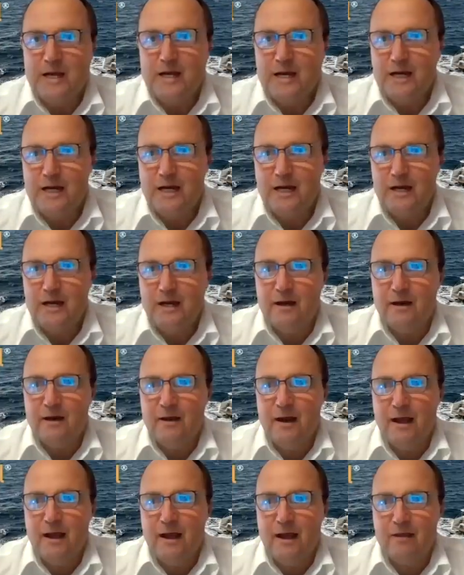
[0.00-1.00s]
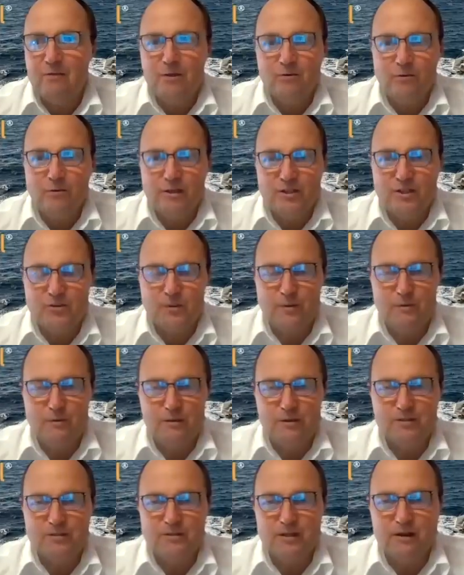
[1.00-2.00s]
As we do each week, we're
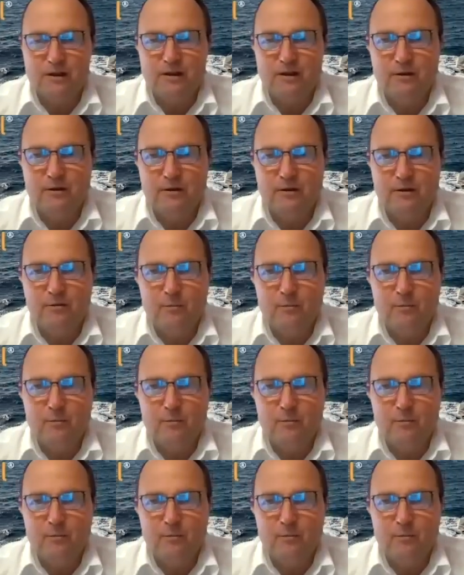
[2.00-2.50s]
just going to